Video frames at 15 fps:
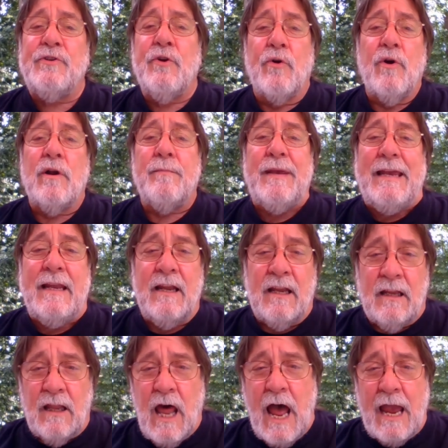You're going to be in
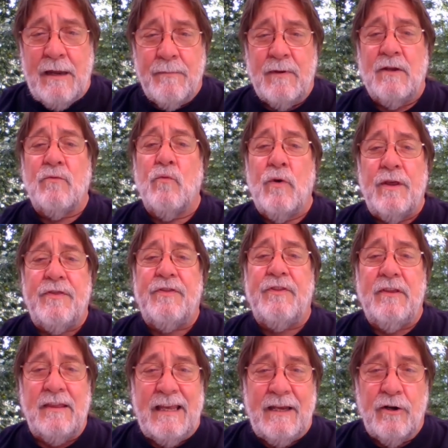alignment with
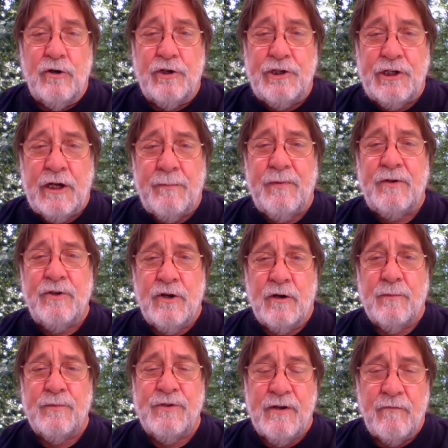leadership in
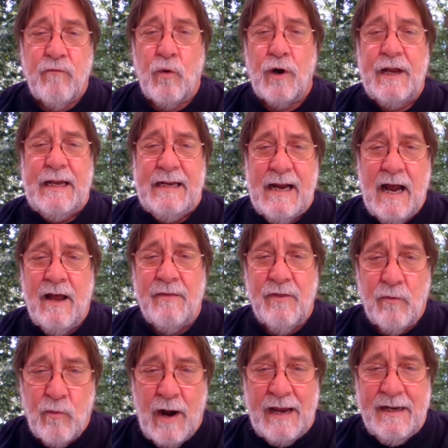terms of working on
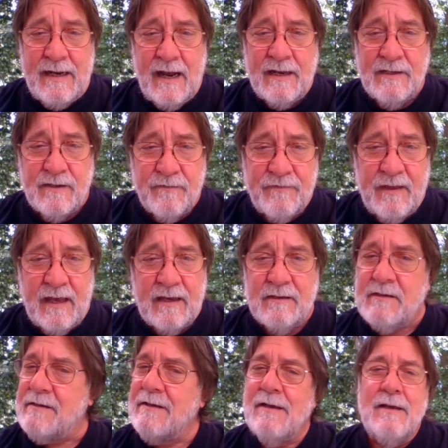the right kinds of
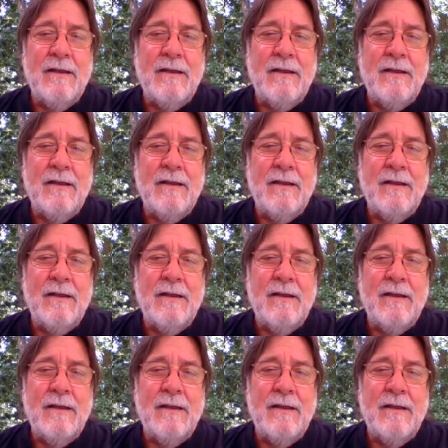things,